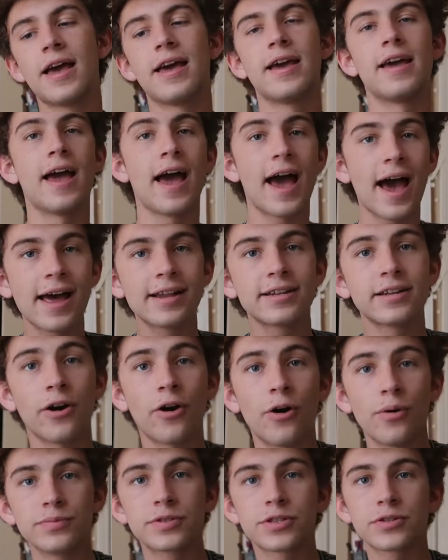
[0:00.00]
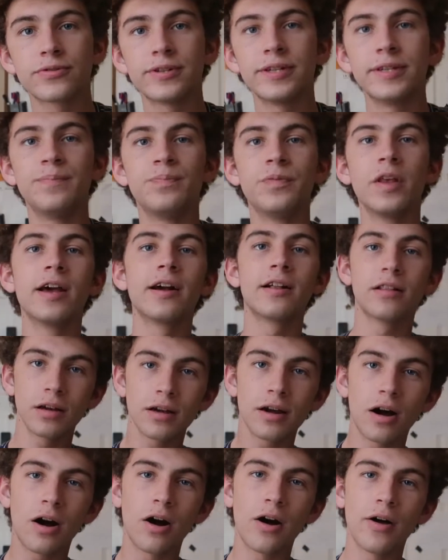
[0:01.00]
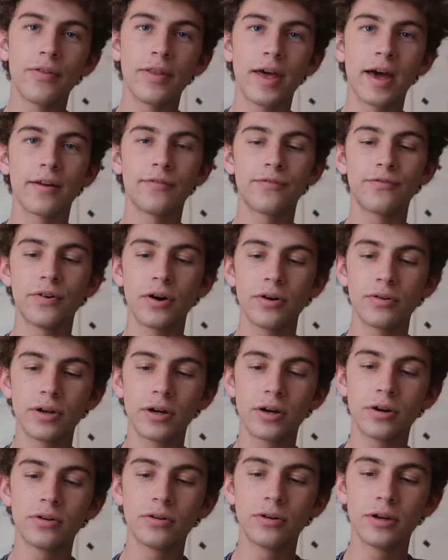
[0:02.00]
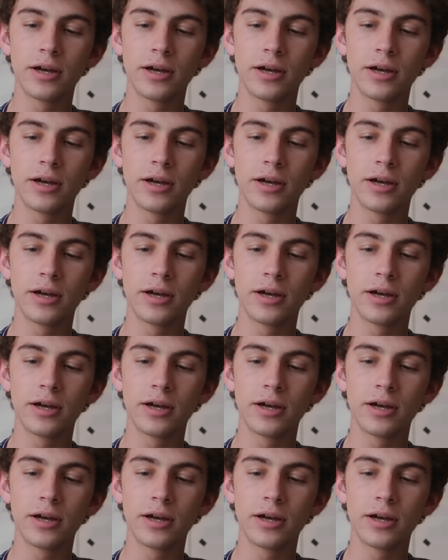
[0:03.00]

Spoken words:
hit add to home screen, click on that photo,